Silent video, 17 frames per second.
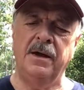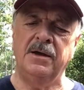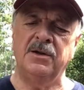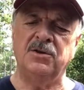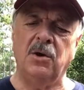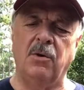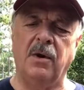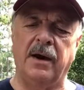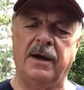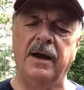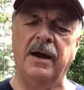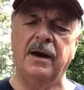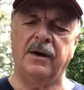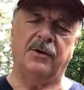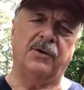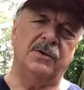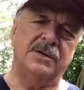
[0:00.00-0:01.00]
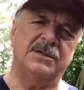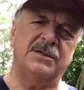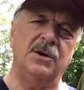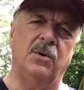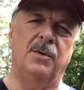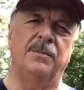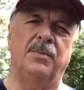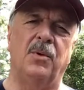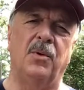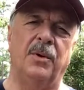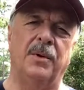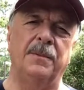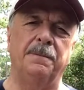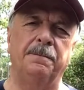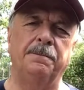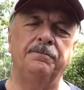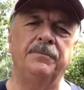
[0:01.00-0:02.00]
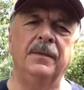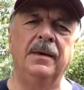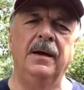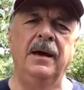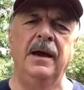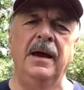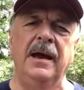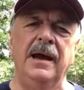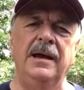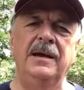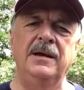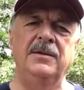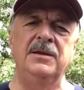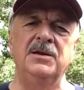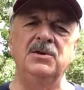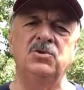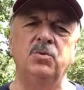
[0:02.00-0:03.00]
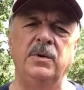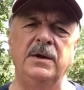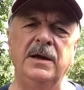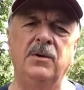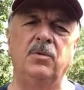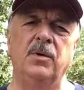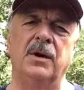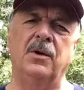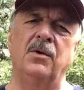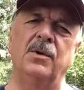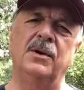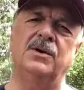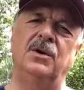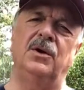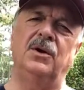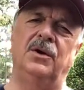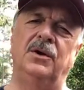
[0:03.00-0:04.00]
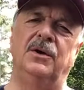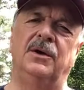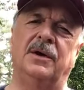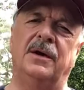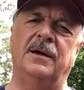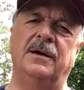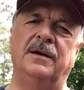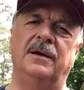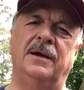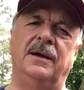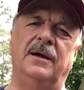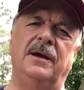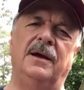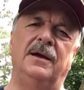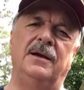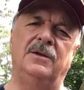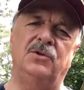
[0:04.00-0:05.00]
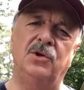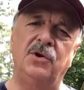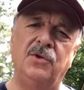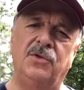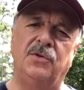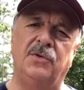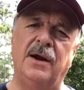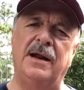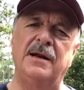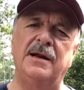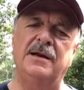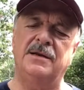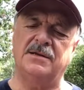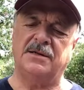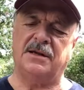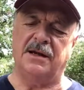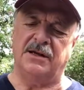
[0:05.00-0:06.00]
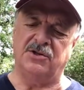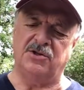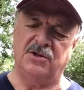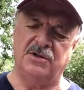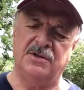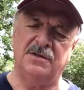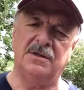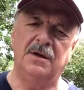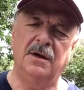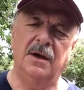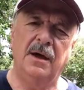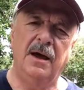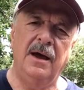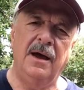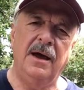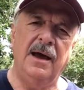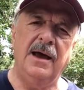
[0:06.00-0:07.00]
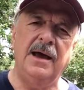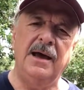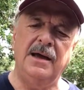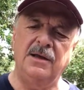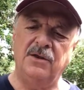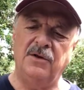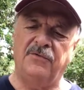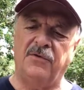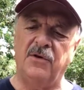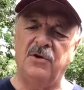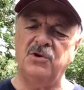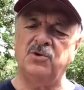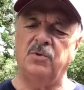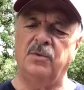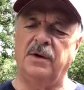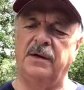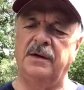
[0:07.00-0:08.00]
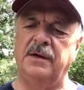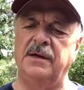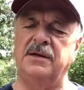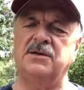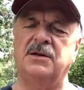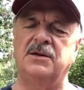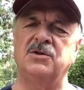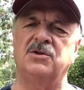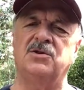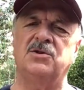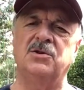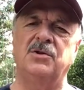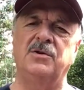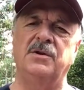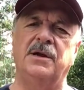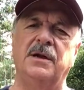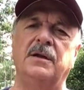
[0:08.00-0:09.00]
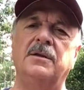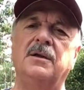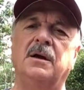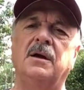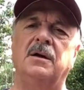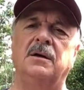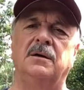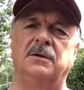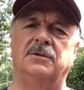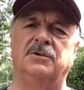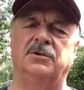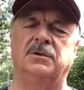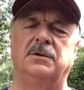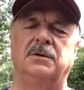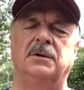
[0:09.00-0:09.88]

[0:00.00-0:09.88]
So our character is so important. And in this week, we're going to look at two threaded discussions. And the first one is concerning the culture.